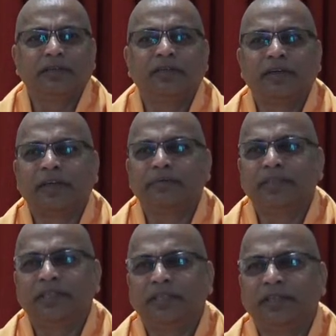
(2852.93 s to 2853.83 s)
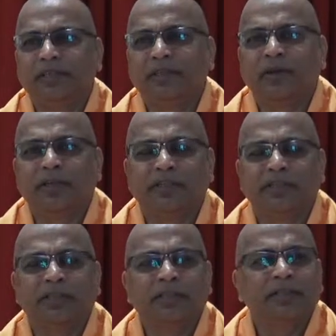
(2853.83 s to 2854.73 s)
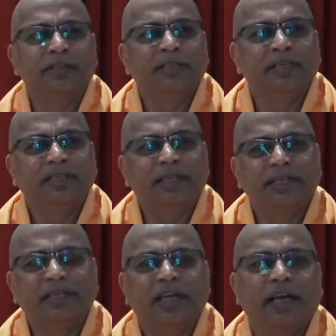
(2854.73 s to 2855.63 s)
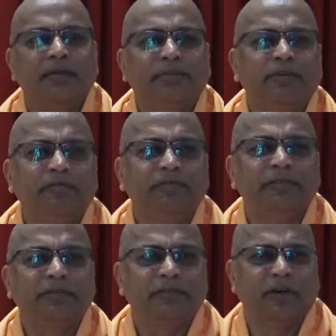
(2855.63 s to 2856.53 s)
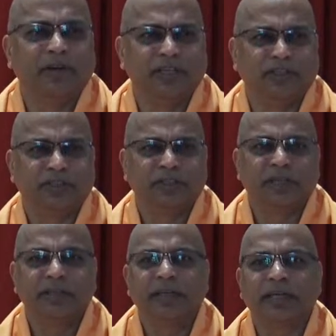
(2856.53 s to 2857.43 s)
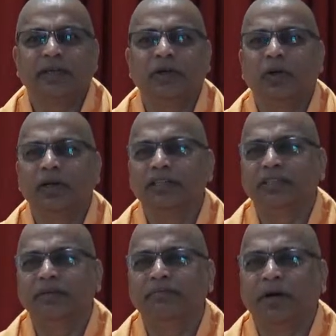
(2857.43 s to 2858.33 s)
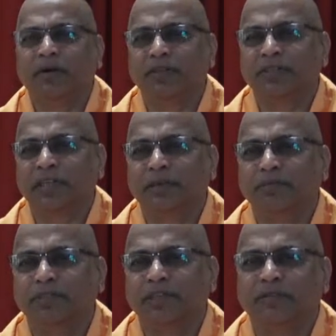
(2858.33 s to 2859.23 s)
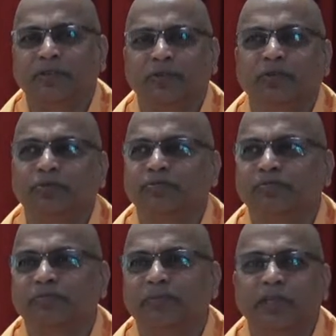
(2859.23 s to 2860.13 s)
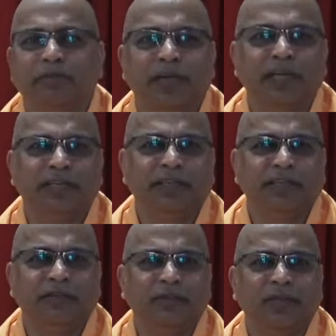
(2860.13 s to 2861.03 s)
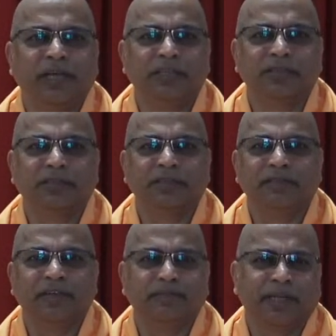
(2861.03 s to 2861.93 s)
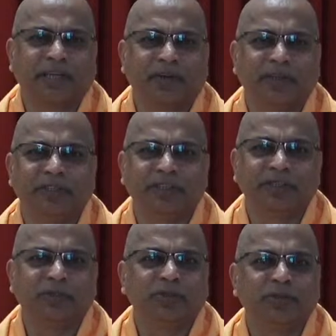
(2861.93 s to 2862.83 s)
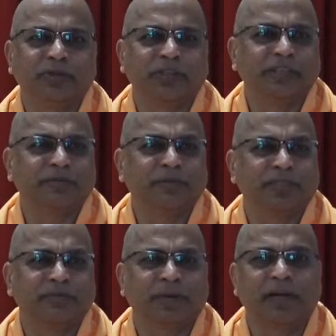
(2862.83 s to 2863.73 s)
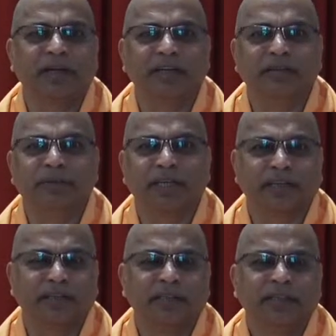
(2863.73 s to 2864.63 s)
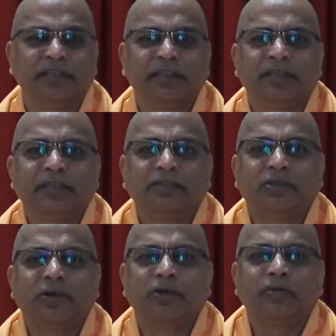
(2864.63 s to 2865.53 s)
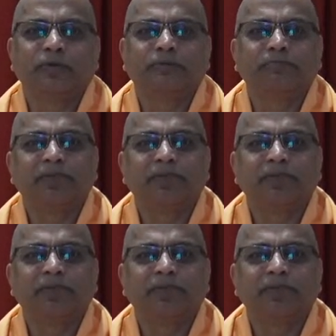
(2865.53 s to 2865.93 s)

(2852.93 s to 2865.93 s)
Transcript: overcome the ignorance, they take the help of knowledge, and that knowledge empowers themselves to manipulate and utilize, develop technologies to do things much smartly and better. So